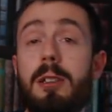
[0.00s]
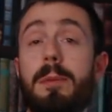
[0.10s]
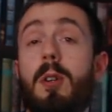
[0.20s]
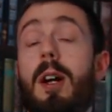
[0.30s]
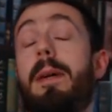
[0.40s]

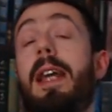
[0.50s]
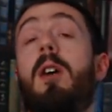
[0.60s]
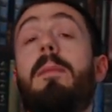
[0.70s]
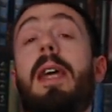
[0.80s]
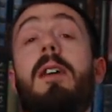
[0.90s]
subscribe and
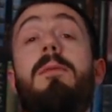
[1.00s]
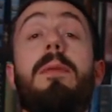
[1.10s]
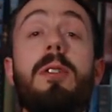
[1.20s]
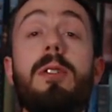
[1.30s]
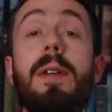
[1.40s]
help me out for
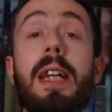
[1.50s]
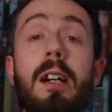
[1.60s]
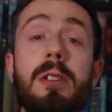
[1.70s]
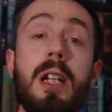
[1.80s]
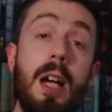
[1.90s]
future
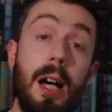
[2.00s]
videos,